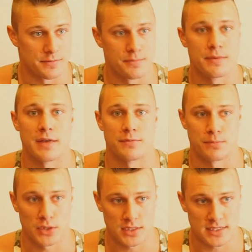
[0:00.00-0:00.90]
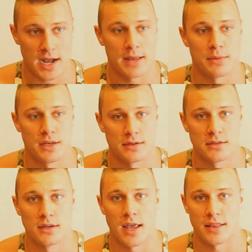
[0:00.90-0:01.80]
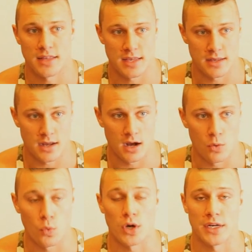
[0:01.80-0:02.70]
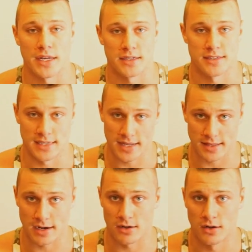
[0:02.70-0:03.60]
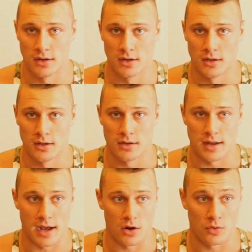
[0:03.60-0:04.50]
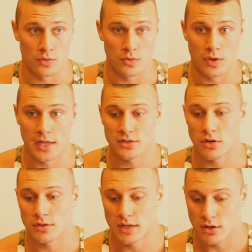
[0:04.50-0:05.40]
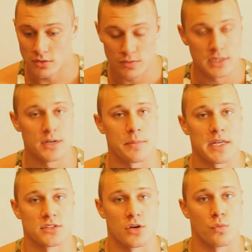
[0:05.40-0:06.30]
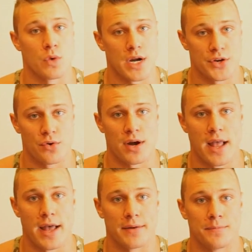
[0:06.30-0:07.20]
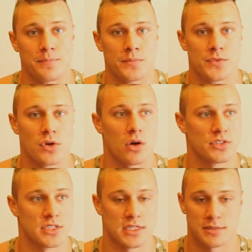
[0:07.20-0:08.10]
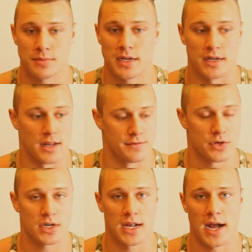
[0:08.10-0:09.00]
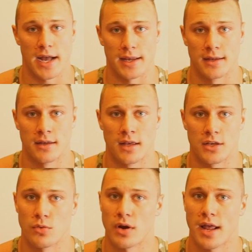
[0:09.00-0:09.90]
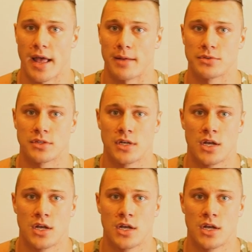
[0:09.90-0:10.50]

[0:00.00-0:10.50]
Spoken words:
They've put the time in and the work in to get there. Now, it all really depends on where you're at. So I'll just explain it. If you're a guy and you want abs,